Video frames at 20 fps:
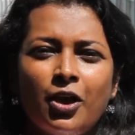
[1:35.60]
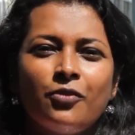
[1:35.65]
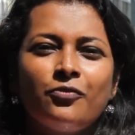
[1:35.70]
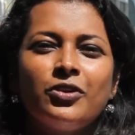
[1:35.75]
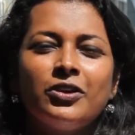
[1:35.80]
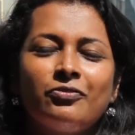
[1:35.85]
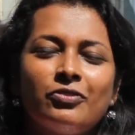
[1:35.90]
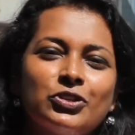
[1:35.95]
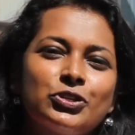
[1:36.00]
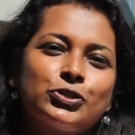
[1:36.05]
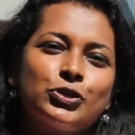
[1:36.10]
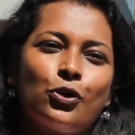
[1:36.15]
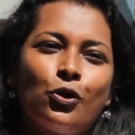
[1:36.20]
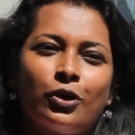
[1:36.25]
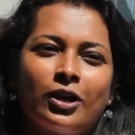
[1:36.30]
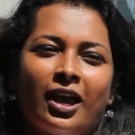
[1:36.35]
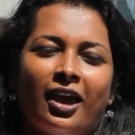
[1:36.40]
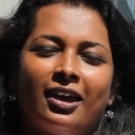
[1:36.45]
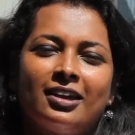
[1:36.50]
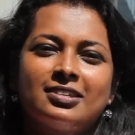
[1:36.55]
We will
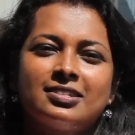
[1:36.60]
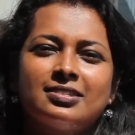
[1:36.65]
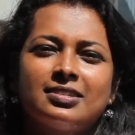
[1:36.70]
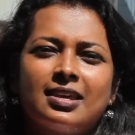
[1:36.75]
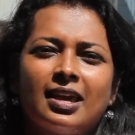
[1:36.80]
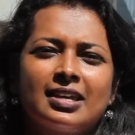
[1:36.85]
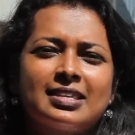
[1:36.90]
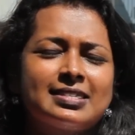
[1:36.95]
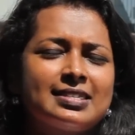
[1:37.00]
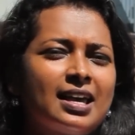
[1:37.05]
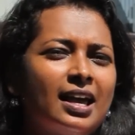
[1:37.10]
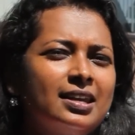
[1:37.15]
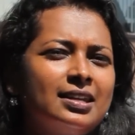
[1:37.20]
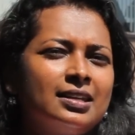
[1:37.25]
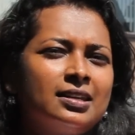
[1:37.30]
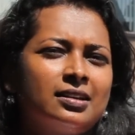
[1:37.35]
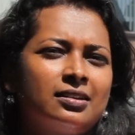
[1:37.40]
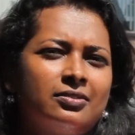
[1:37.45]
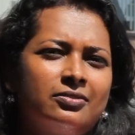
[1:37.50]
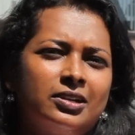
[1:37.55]
showcase
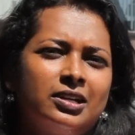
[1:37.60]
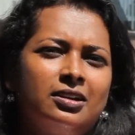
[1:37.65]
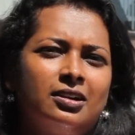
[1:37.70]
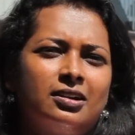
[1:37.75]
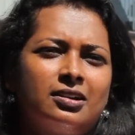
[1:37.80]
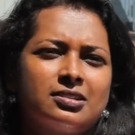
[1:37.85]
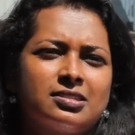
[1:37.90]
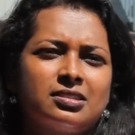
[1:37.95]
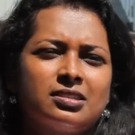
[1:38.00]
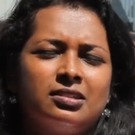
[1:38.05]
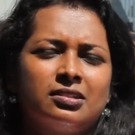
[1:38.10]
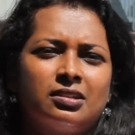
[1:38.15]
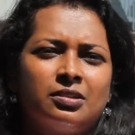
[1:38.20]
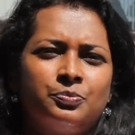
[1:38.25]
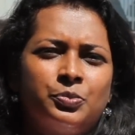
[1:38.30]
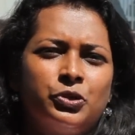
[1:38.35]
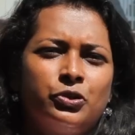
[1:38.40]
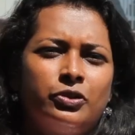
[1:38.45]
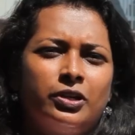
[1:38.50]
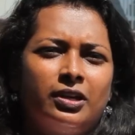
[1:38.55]
exciting careers in
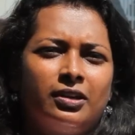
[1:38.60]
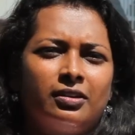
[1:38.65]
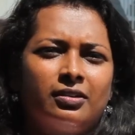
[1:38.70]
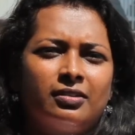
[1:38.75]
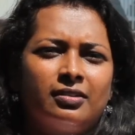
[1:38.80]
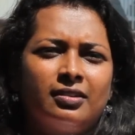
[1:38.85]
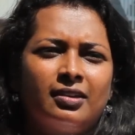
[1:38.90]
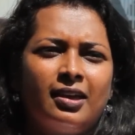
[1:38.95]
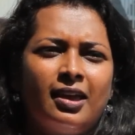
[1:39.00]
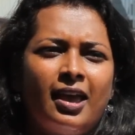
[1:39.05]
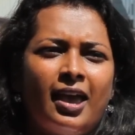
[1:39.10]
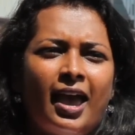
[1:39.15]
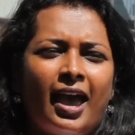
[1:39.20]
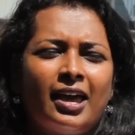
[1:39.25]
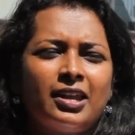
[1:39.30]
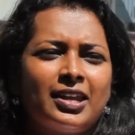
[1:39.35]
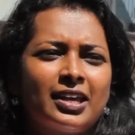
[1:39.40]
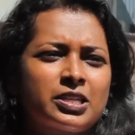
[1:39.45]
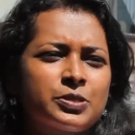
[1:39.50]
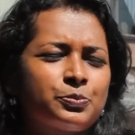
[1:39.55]
computing
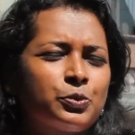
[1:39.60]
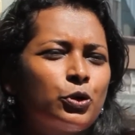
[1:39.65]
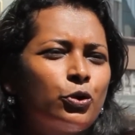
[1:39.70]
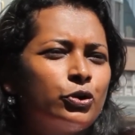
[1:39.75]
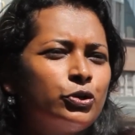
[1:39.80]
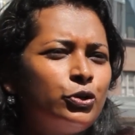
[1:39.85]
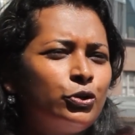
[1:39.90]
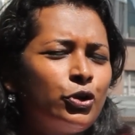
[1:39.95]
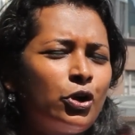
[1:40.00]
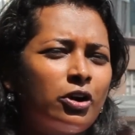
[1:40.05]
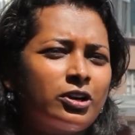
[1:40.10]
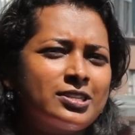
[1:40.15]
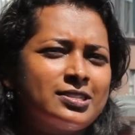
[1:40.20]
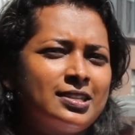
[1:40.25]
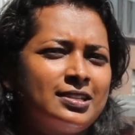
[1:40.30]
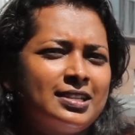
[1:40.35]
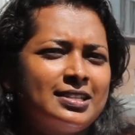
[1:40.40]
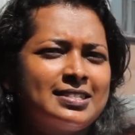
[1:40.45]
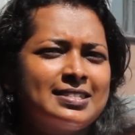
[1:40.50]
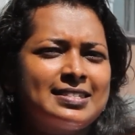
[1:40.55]
and explore New York
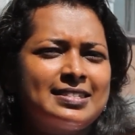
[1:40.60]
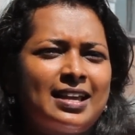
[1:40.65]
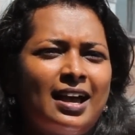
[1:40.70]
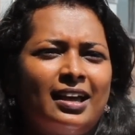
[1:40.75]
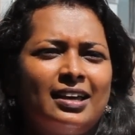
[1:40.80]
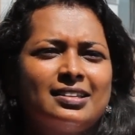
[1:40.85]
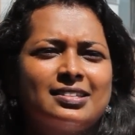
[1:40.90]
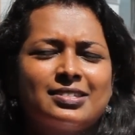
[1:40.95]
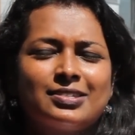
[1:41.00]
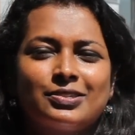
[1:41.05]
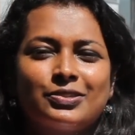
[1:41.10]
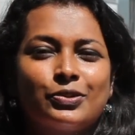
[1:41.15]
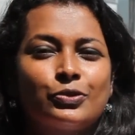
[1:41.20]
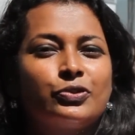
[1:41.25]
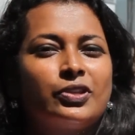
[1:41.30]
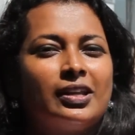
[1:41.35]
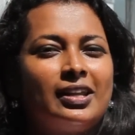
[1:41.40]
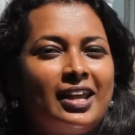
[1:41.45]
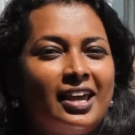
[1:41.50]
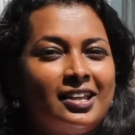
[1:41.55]
City's sights through
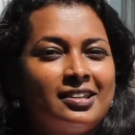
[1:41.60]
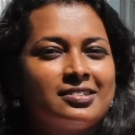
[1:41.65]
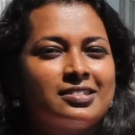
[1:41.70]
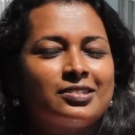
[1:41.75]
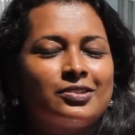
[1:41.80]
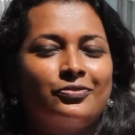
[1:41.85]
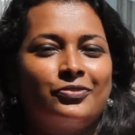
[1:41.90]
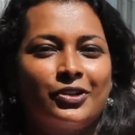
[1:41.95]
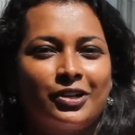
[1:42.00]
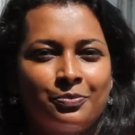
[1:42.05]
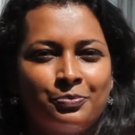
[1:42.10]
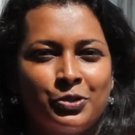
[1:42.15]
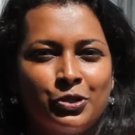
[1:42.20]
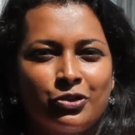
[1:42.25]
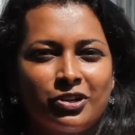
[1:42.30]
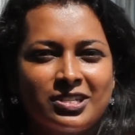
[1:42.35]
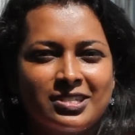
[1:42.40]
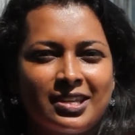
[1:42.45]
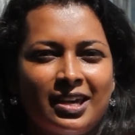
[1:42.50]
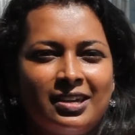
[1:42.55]
the lens of a
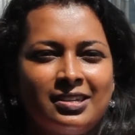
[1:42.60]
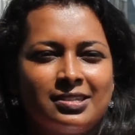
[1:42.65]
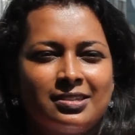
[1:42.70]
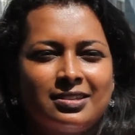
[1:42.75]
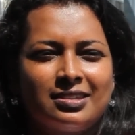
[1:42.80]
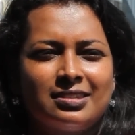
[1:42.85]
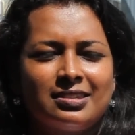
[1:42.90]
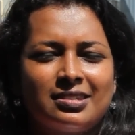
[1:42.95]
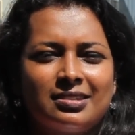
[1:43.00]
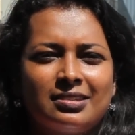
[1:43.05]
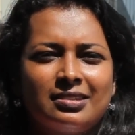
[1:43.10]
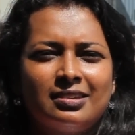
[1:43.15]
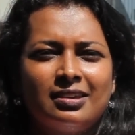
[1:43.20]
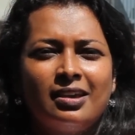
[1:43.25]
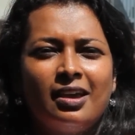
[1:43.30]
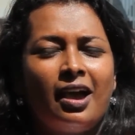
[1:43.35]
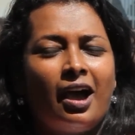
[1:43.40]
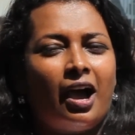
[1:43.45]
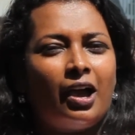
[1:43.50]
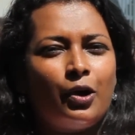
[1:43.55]
computer scientist.
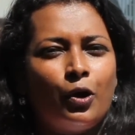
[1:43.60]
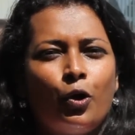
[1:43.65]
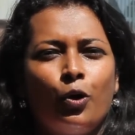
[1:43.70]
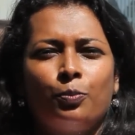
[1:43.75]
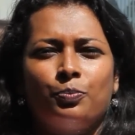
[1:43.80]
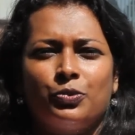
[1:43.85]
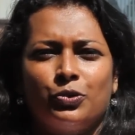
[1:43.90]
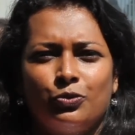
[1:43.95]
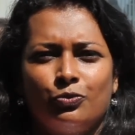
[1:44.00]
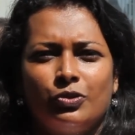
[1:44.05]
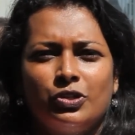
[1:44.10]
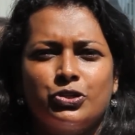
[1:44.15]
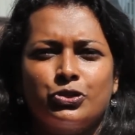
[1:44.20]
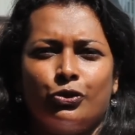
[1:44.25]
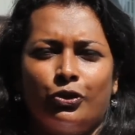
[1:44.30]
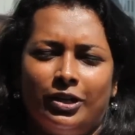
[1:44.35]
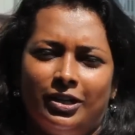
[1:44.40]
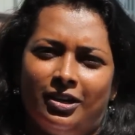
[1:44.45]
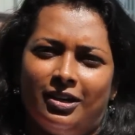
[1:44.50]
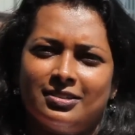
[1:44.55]
I hope you will
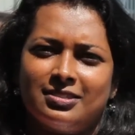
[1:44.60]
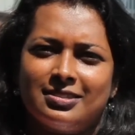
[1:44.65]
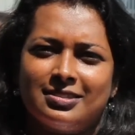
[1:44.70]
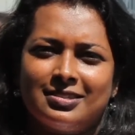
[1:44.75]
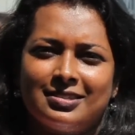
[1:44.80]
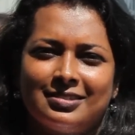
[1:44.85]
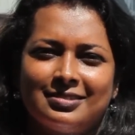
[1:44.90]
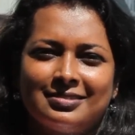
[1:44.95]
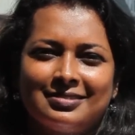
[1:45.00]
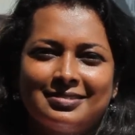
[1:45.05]
join us.